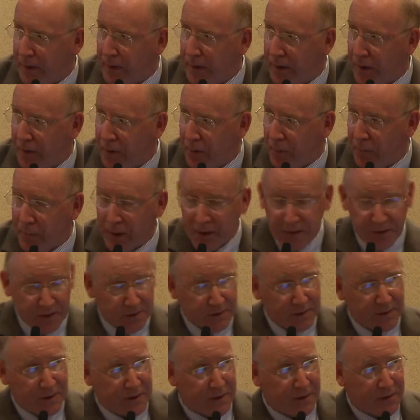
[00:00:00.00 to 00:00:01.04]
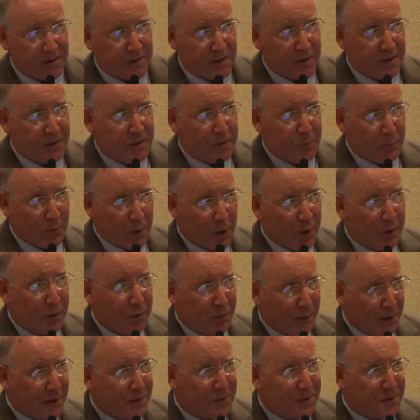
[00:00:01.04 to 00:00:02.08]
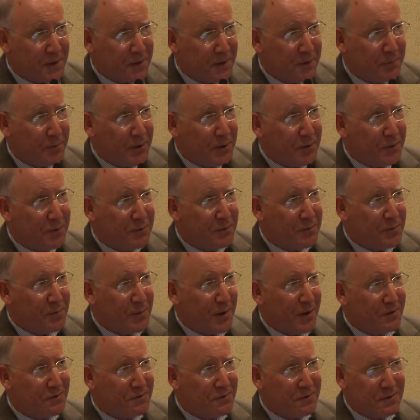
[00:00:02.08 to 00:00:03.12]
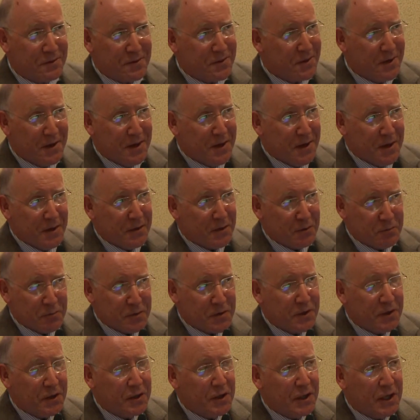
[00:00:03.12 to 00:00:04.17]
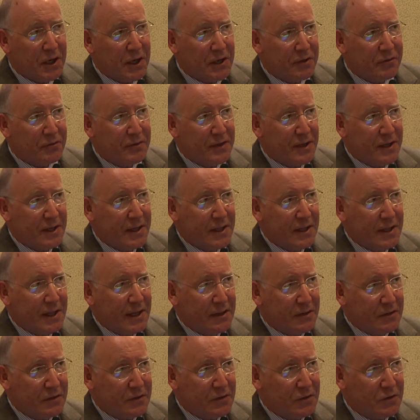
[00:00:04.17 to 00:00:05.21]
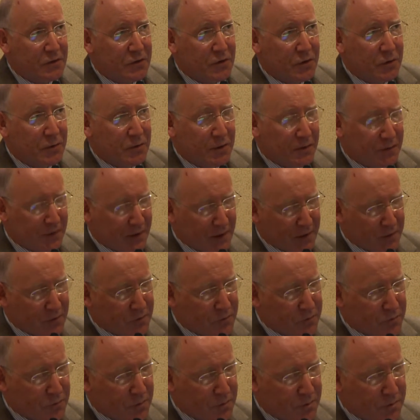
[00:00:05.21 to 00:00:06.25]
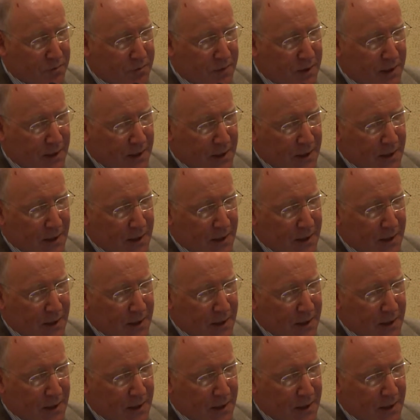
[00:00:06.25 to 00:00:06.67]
although it makes a ton of sense and we all think it's going to be good for patients, there isn't a lot of data yet to show that that's true.